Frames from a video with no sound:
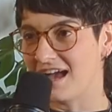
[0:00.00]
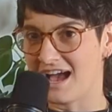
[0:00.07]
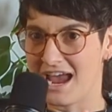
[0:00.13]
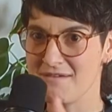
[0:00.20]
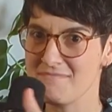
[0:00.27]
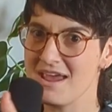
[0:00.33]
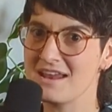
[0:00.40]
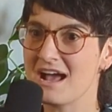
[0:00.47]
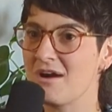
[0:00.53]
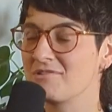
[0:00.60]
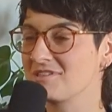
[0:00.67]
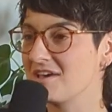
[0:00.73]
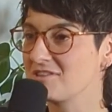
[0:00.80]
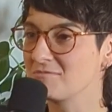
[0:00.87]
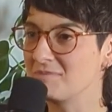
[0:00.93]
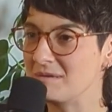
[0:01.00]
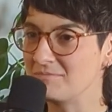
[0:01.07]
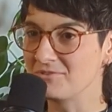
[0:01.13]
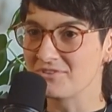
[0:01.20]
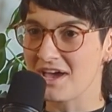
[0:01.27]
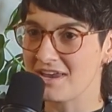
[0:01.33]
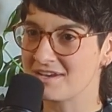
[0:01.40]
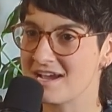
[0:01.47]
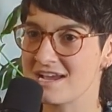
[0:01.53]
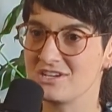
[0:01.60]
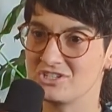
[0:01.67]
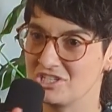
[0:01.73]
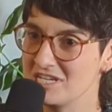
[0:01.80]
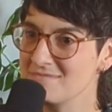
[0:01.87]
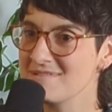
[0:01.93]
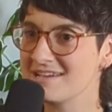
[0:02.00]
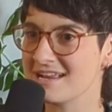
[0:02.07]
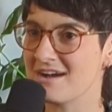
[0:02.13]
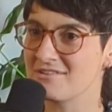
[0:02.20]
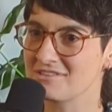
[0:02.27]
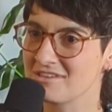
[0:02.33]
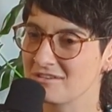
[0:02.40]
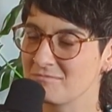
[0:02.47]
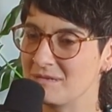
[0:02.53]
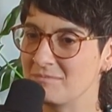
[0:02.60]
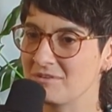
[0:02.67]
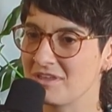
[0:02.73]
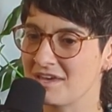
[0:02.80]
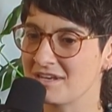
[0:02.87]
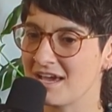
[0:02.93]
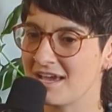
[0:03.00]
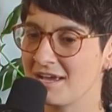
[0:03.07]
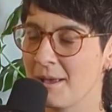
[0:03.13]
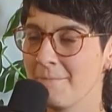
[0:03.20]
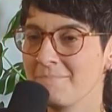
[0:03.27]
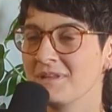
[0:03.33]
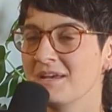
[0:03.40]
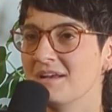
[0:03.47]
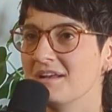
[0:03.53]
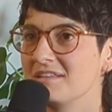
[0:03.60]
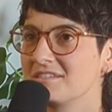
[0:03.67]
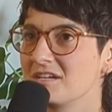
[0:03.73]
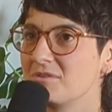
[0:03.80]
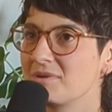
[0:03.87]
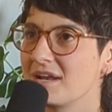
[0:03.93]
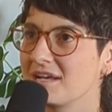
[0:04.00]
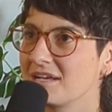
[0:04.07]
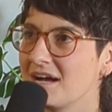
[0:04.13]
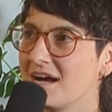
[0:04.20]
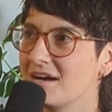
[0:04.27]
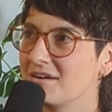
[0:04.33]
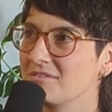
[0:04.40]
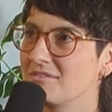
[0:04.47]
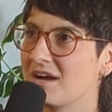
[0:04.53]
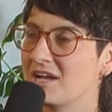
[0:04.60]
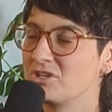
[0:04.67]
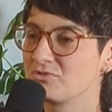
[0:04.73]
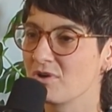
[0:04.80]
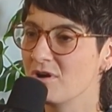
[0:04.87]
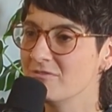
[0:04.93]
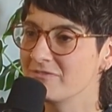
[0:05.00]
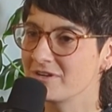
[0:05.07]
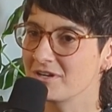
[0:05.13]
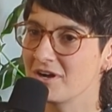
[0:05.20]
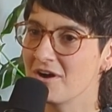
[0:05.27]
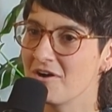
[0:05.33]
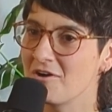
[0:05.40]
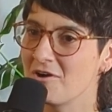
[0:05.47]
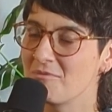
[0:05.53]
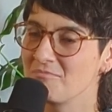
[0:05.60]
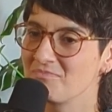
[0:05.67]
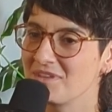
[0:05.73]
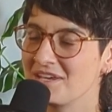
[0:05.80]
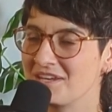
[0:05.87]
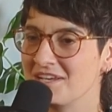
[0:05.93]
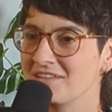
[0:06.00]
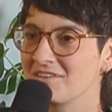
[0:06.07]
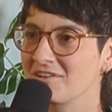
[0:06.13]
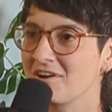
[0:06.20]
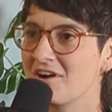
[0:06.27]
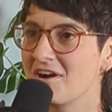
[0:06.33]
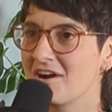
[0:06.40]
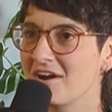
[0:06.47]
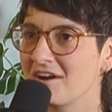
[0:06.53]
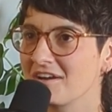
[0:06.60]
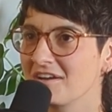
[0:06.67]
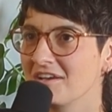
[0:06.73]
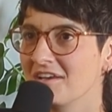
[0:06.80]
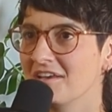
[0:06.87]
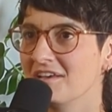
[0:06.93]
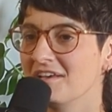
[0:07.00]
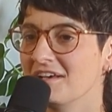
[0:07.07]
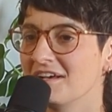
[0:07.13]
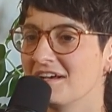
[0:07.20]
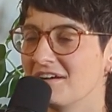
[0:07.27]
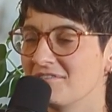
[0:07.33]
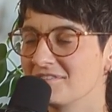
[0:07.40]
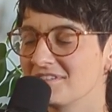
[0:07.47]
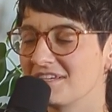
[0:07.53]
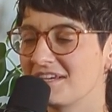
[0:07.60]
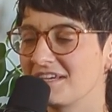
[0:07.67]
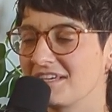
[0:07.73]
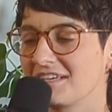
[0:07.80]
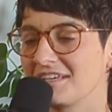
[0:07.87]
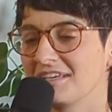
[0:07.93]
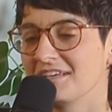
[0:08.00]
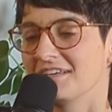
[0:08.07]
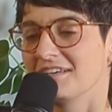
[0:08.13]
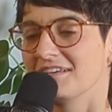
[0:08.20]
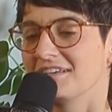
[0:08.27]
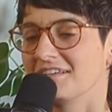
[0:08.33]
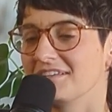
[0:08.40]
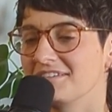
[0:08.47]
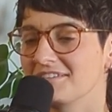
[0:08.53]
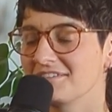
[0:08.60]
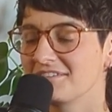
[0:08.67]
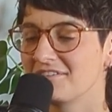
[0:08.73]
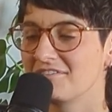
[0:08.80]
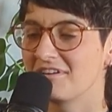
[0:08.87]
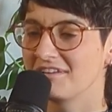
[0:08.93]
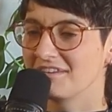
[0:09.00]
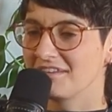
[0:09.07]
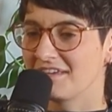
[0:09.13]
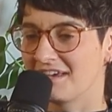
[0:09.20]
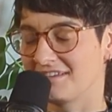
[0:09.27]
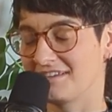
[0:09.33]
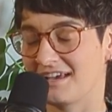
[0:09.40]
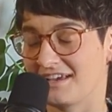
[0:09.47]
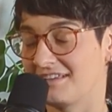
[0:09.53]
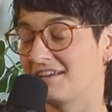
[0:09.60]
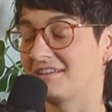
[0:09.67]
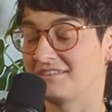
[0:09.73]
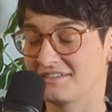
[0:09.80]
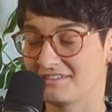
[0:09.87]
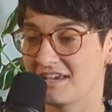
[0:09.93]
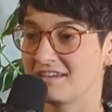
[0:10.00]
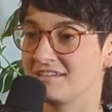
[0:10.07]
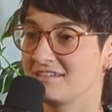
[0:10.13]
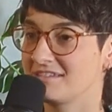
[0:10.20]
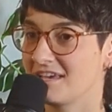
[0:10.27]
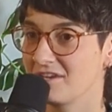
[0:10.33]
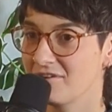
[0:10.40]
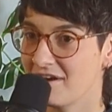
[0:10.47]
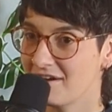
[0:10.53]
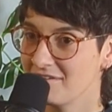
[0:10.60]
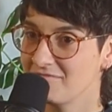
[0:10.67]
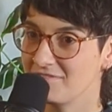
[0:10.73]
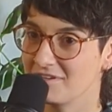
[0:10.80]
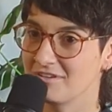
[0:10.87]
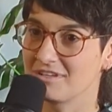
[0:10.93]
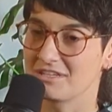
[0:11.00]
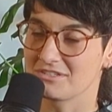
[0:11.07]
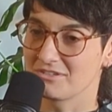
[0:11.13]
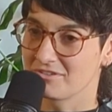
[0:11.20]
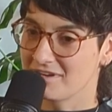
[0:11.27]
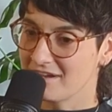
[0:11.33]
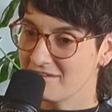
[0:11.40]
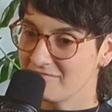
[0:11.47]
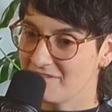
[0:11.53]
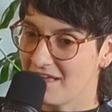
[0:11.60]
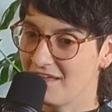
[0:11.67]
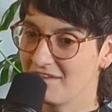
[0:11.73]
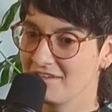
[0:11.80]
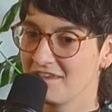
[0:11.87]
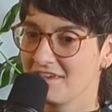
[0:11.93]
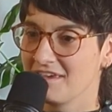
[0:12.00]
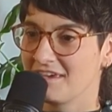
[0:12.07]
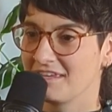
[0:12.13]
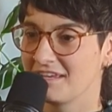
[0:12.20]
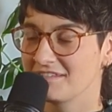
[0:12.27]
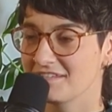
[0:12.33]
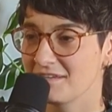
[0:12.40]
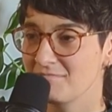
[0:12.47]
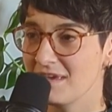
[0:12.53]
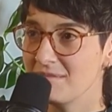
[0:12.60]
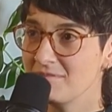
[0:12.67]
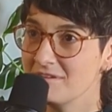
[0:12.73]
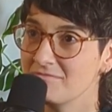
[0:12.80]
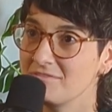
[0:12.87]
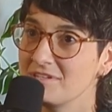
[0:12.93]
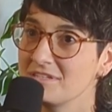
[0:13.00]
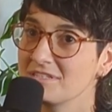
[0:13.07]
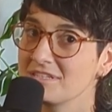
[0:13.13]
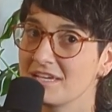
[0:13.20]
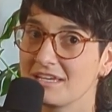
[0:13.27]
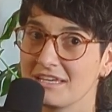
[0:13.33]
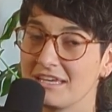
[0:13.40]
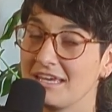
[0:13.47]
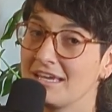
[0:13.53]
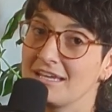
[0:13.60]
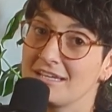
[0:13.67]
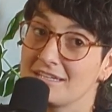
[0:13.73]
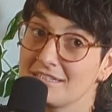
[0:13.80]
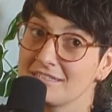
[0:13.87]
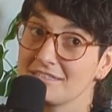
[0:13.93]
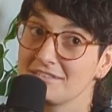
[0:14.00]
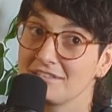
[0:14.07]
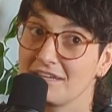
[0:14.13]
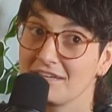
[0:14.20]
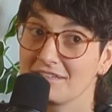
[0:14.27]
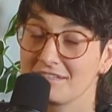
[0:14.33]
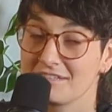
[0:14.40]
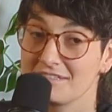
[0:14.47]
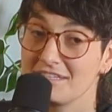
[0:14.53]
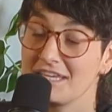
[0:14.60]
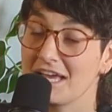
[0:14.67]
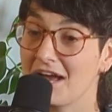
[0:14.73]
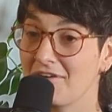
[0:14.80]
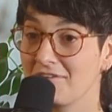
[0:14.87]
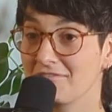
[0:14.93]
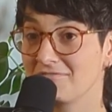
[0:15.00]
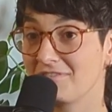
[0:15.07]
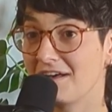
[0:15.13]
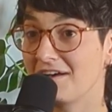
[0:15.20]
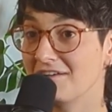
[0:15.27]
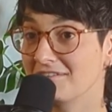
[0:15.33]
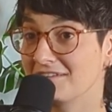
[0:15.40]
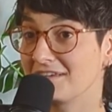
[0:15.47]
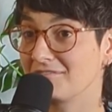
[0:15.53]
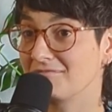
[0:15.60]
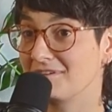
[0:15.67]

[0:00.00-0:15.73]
I made out with other people that night. She made out with other people that night. And so when I drove her home, and in the car I was like, so I need to tell you how I feel. And I told her how I felt. And I said, maybe if we just like kissed, like to see how it felt, like